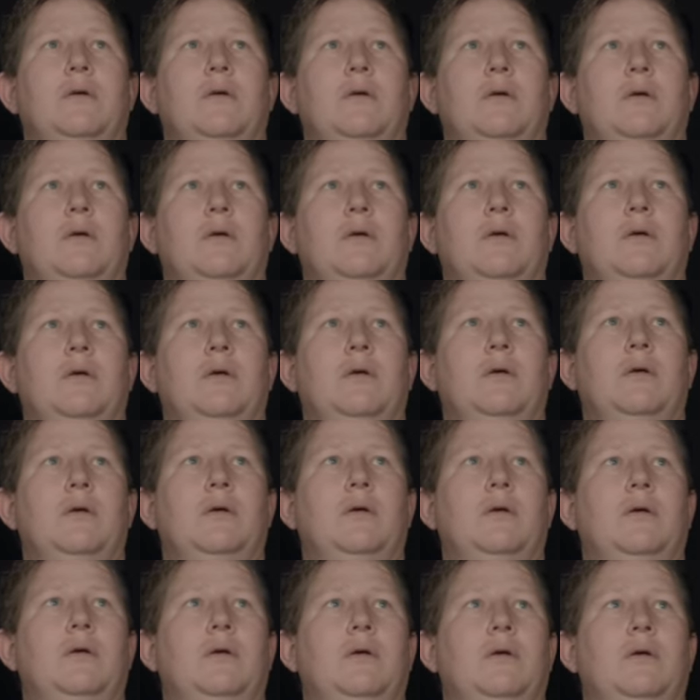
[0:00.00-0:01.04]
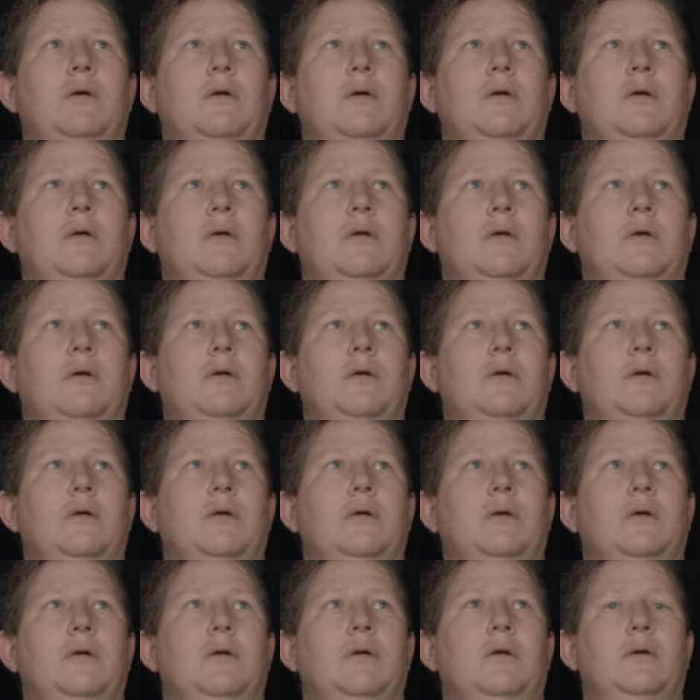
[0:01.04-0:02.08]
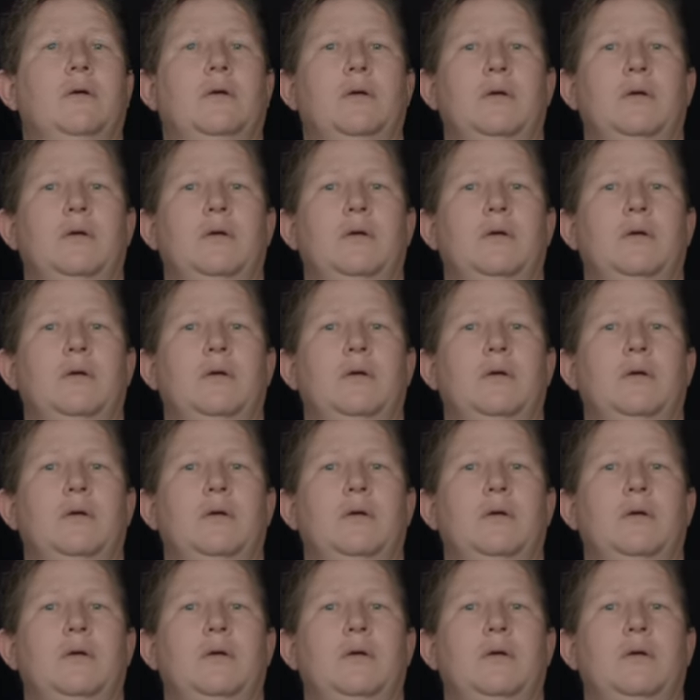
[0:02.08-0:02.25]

No one is speaking in this clip.